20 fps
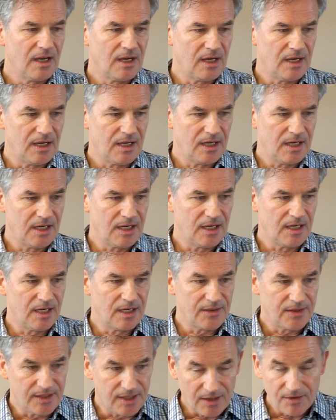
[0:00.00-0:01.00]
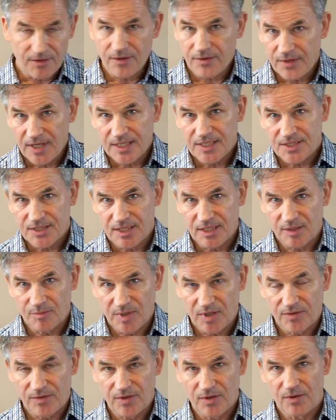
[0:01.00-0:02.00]
The other nice thing
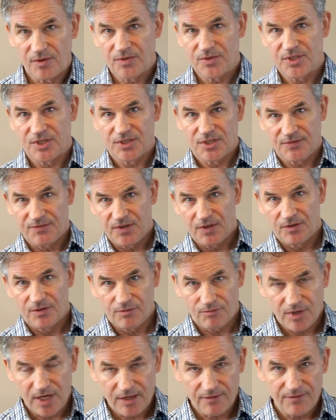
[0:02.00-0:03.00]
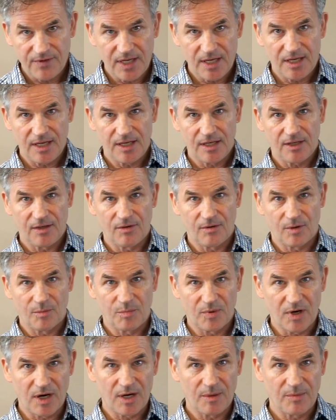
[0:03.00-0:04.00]
about those is if you're renovating your
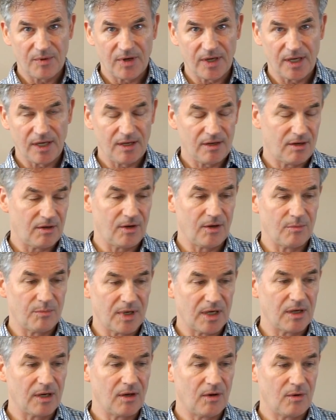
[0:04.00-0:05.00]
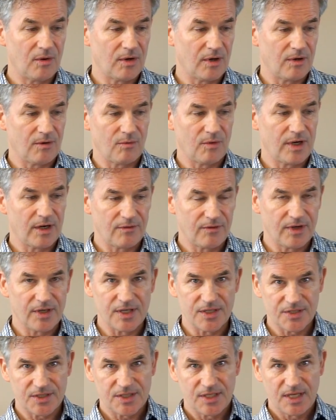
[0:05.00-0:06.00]
property or your bungalow or whatever it
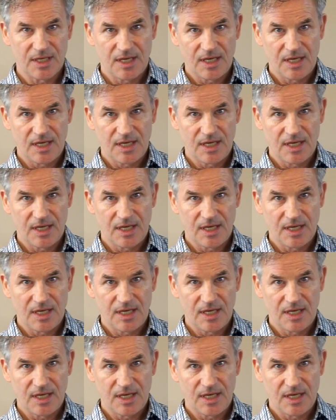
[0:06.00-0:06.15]
is,